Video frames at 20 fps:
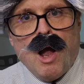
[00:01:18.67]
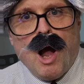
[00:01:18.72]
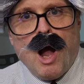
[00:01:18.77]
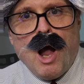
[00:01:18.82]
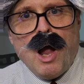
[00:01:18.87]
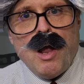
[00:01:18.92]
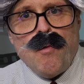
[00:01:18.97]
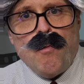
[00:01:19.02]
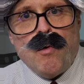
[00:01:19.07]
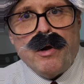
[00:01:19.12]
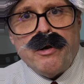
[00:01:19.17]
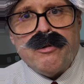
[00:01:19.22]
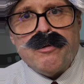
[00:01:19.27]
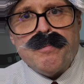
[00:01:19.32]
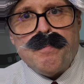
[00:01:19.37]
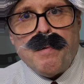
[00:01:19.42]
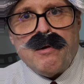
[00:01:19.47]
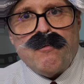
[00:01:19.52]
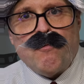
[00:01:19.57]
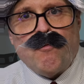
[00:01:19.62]
I once
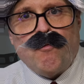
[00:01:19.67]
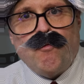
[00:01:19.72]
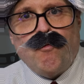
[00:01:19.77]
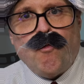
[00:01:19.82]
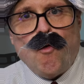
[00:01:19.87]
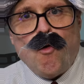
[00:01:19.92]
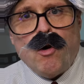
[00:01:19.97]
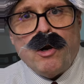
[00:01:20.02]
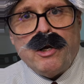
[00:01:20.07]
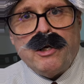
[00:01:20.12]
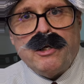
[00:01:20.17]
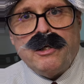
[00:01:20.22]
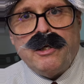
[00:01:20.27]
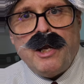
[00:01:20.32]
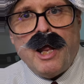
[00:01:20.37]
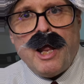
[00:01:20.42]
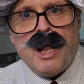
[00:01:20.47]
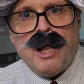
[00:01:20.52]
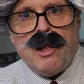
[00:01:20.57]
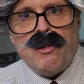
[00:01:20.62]
spent 4
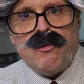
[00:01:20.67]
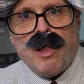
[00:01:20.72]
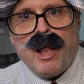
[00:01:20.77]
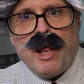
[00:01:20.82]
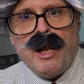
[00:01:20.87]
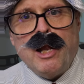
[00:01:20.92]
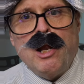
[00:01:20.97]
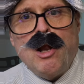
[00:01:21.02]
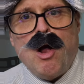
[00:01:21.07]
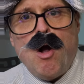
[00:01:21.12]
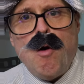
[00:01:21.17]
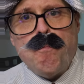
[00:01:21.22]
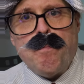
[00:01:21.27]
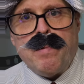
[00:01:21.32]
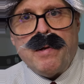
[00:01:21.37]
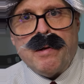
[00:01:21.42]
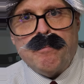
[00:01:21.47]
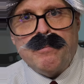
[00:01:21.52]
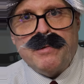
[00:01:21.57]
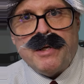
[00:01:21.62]
days in an
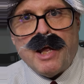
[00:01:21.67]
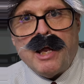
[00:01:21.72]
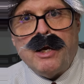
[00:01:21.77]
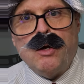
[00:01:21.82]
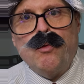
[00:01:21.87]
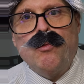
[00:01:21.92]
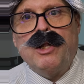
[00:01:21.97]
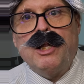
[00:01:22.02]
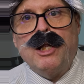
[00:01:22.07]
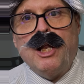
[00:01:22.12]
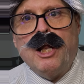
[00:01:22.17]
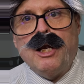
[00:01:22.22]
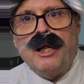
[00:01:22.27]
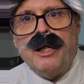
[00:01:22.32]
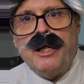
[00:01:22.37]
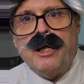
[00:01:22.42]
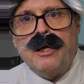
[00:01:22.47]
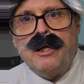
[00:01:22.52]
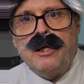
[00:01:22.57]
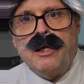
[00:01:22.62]
opium den with
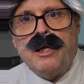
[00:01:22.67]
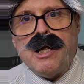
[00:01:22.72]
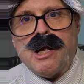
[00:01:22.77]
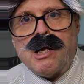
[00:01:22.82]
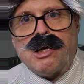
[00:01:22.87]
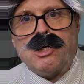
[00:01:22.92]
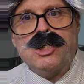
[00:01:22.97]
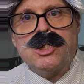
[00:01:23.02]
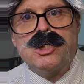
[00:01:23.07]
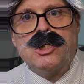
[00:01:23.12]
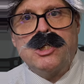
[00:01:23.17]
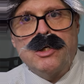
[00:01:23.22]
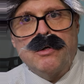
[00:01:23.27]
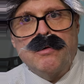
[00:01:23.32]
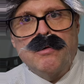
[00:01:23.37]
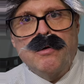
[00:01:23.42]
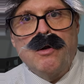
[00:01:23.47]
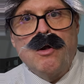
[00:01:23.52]
Lillian Gish.